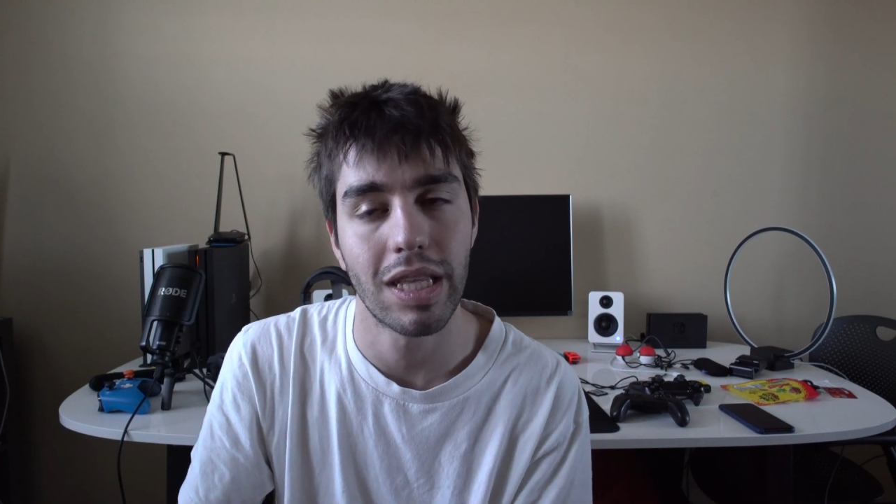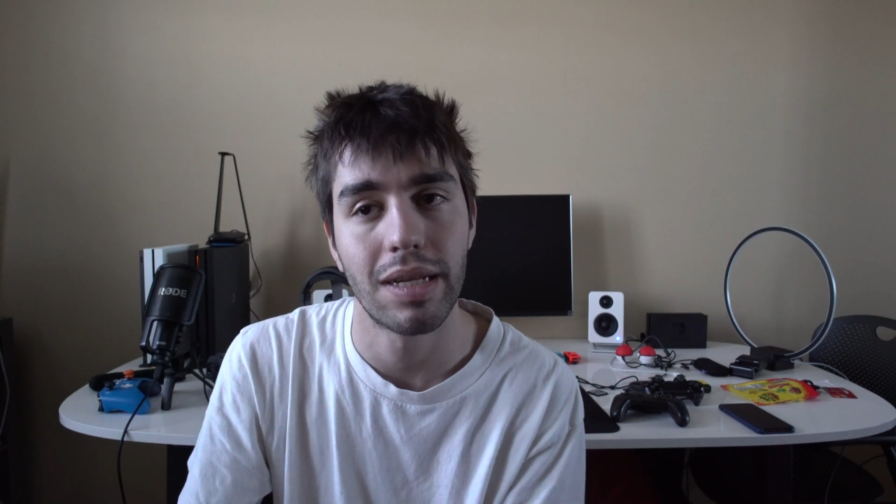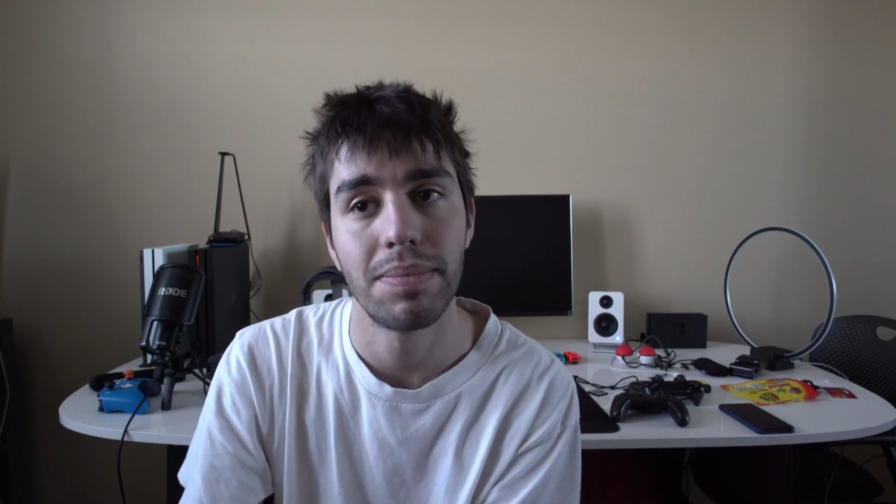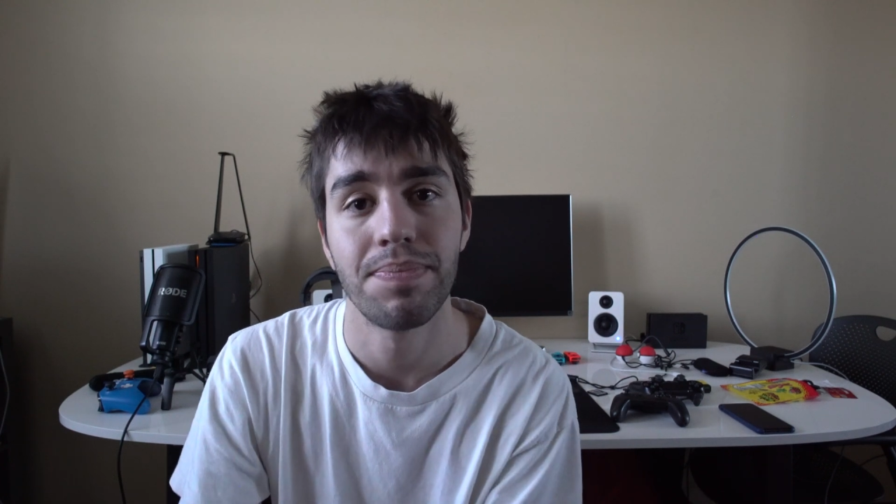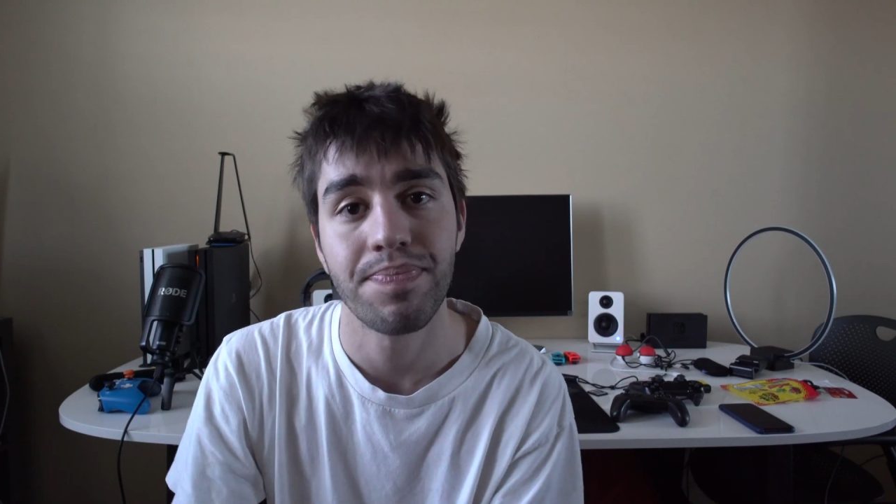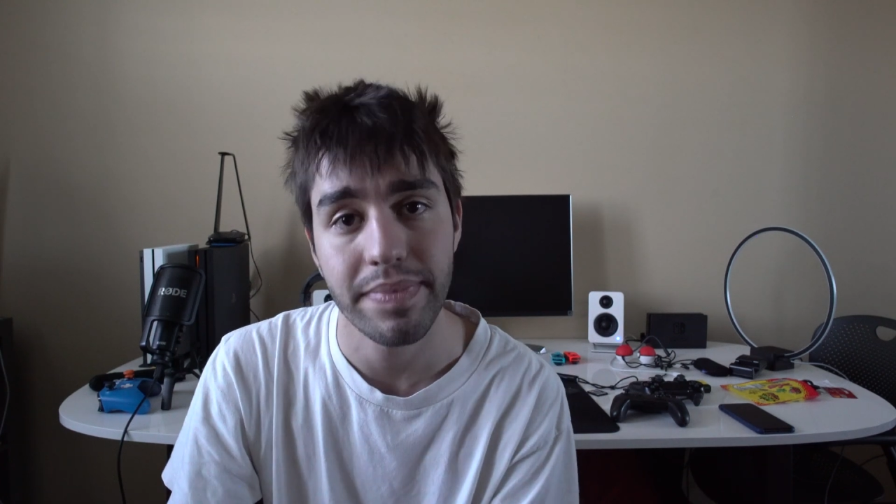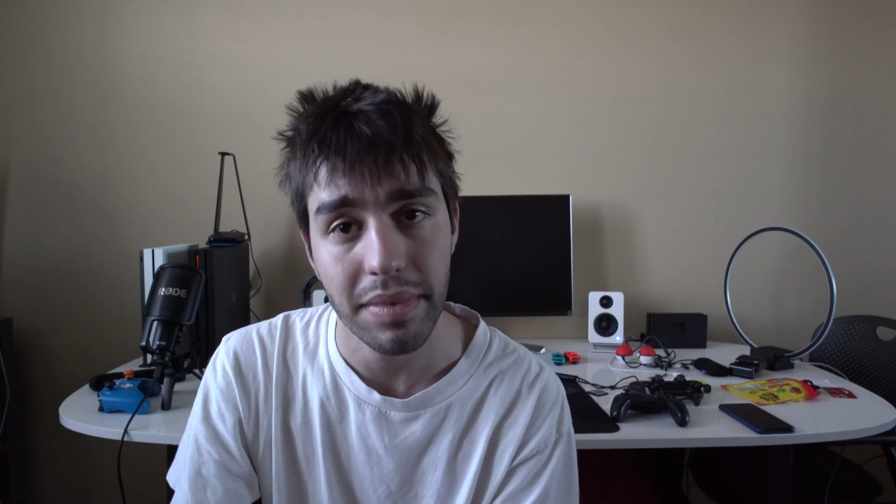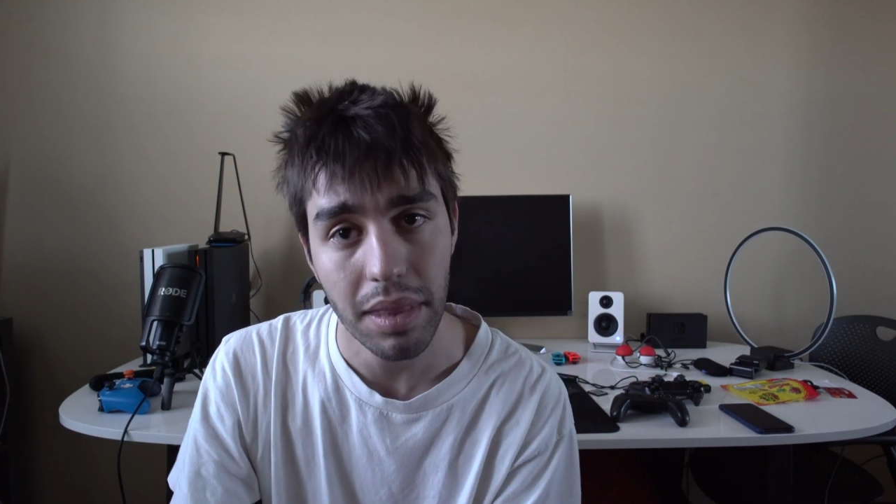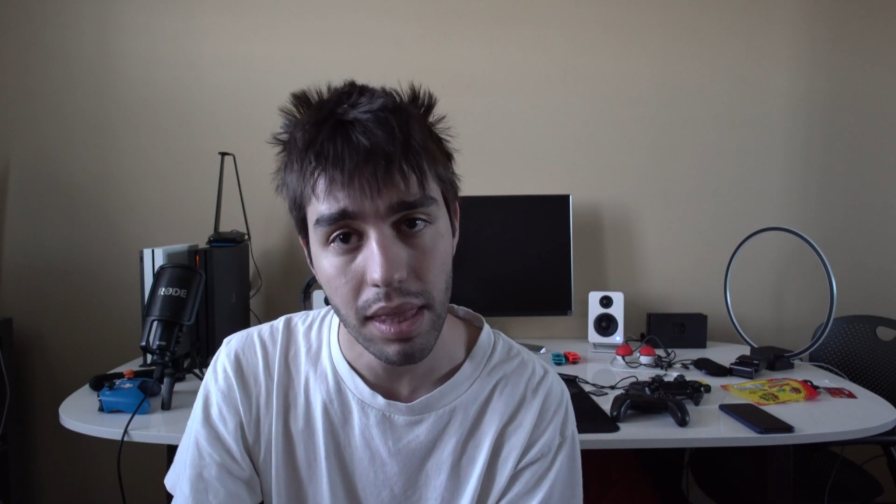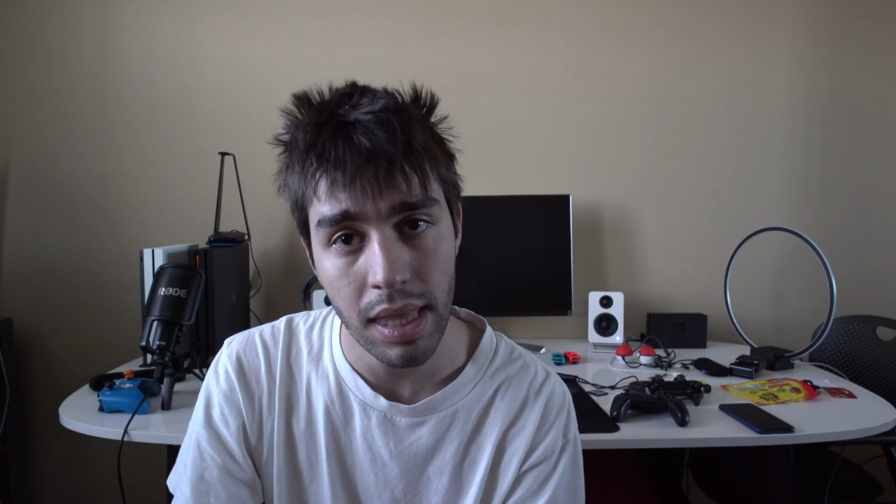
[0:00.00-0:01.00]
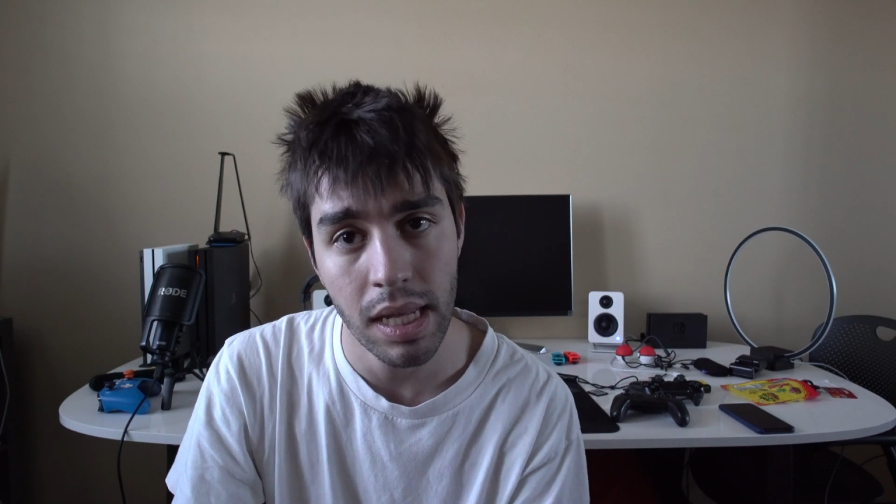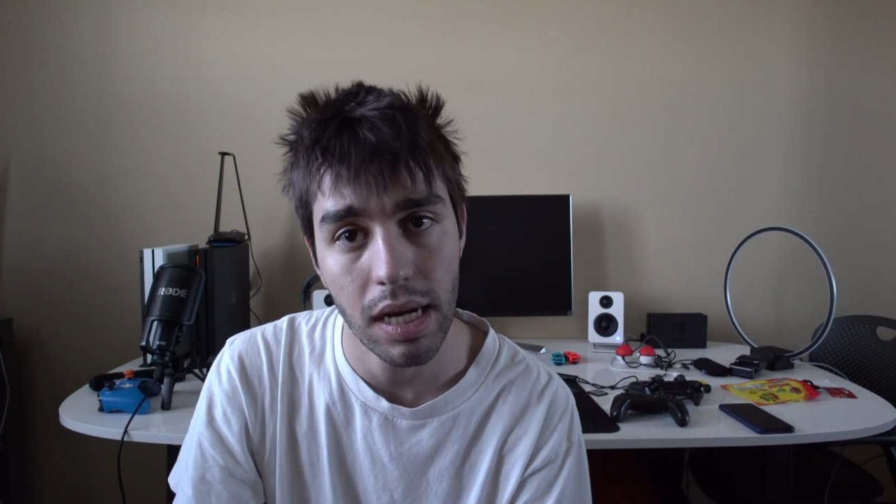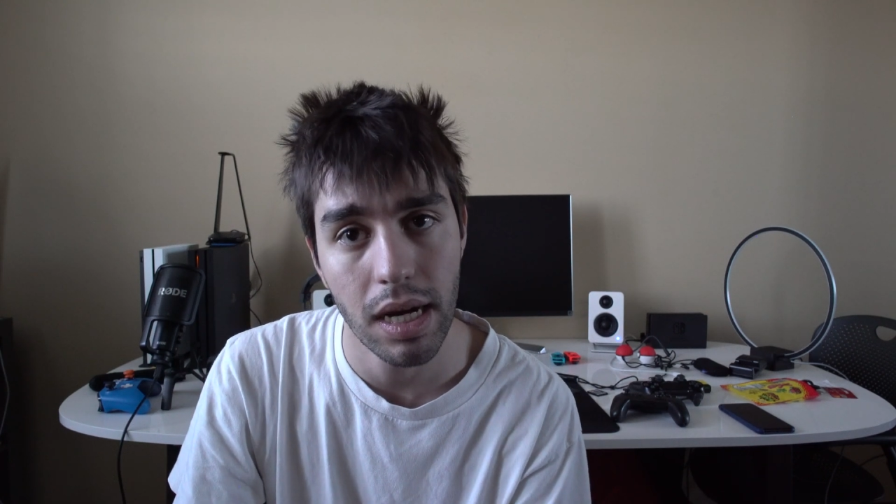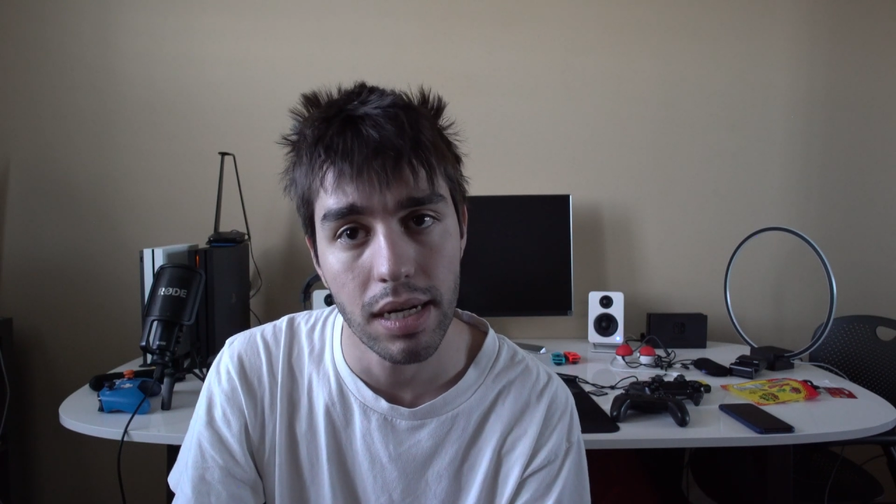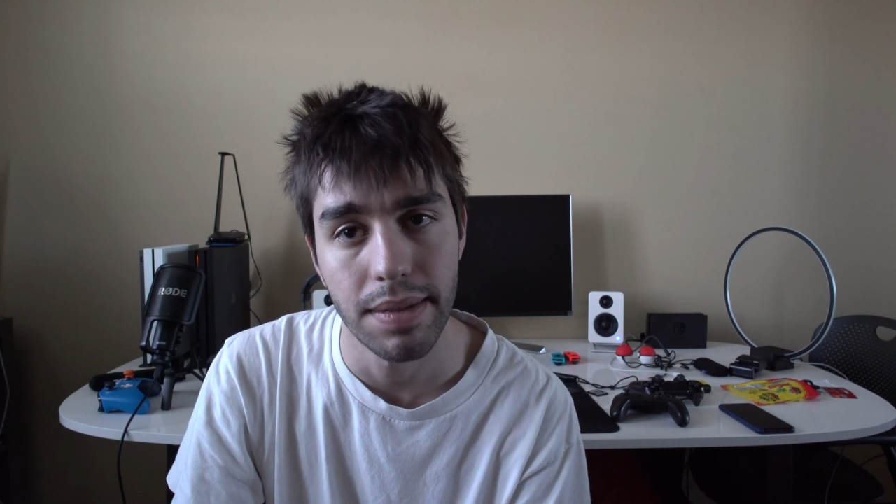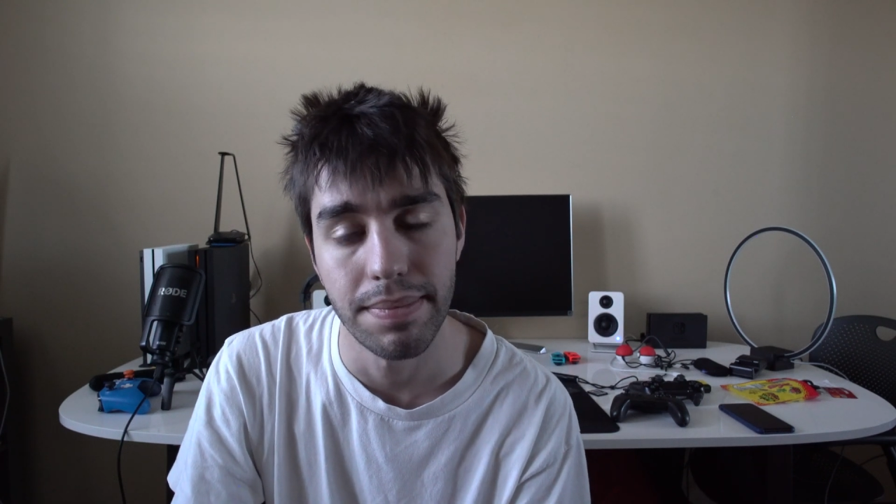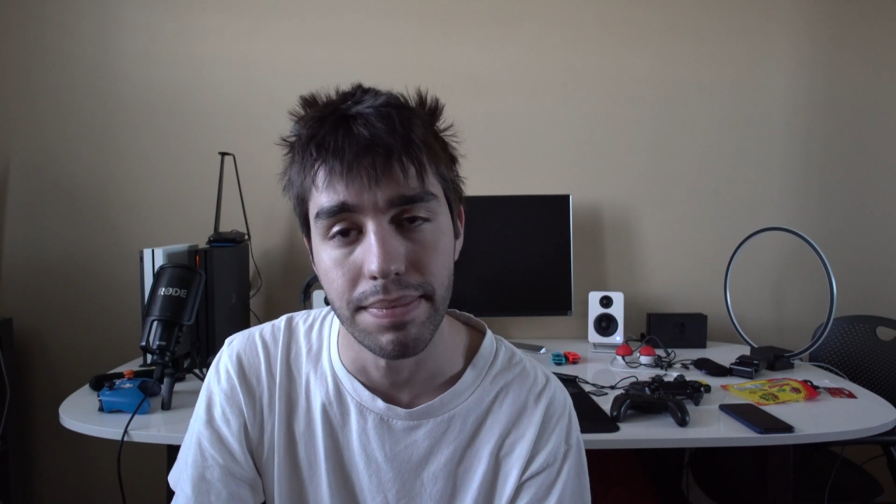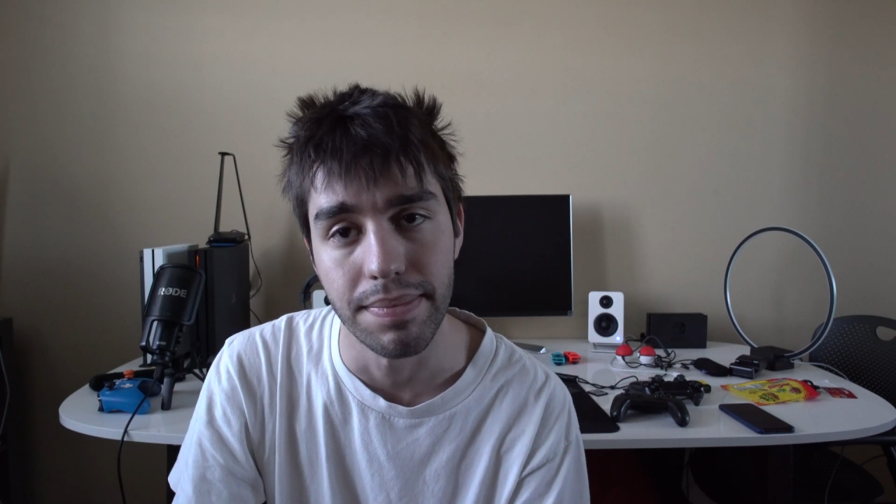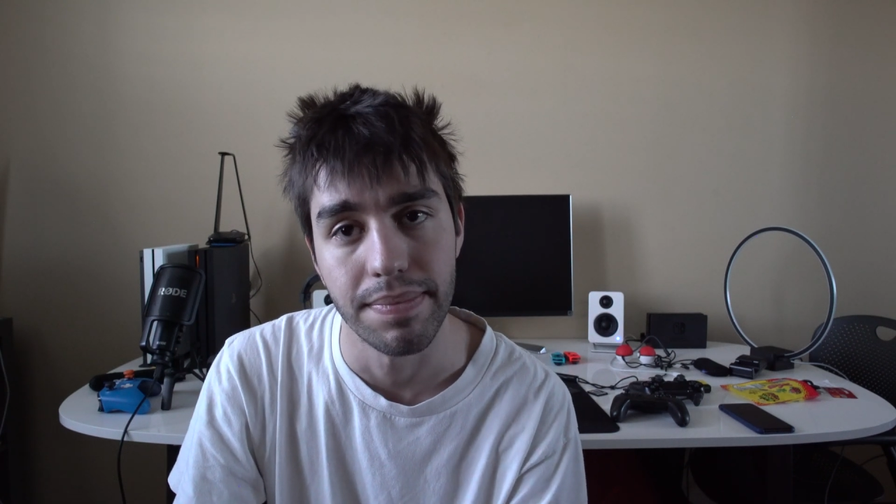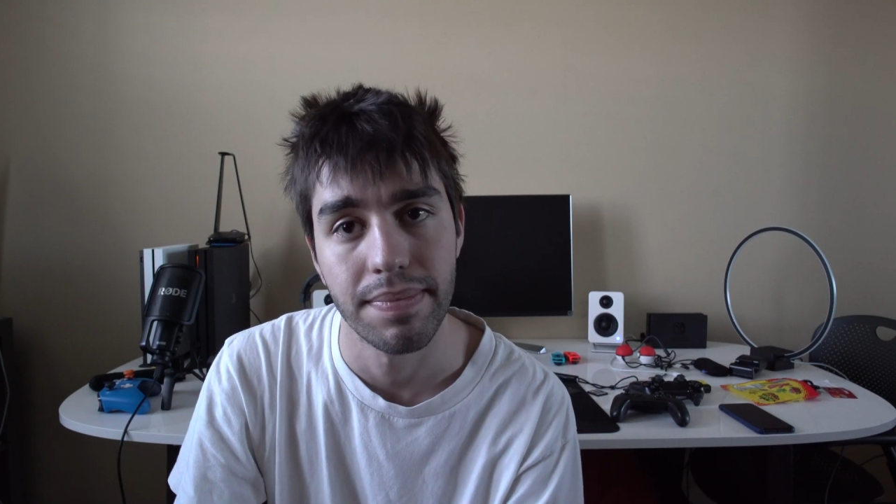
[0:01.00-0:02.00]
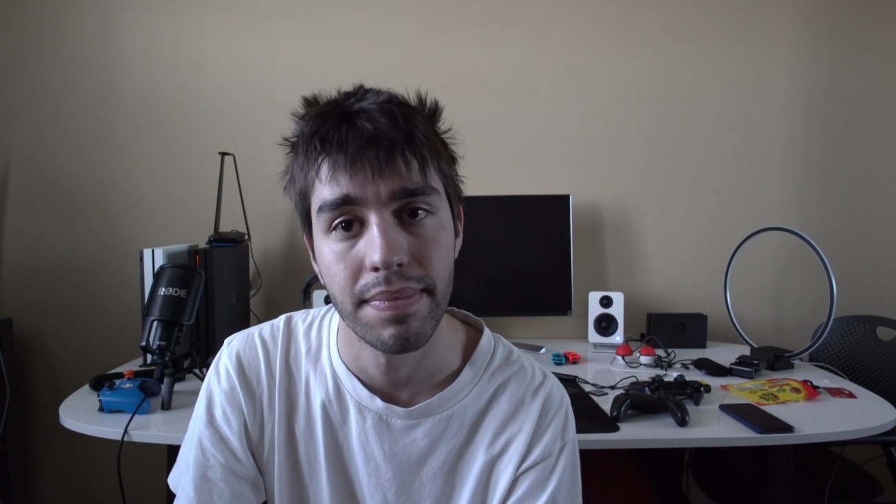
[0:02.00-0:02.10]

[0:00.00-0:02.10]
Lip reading: that, I'm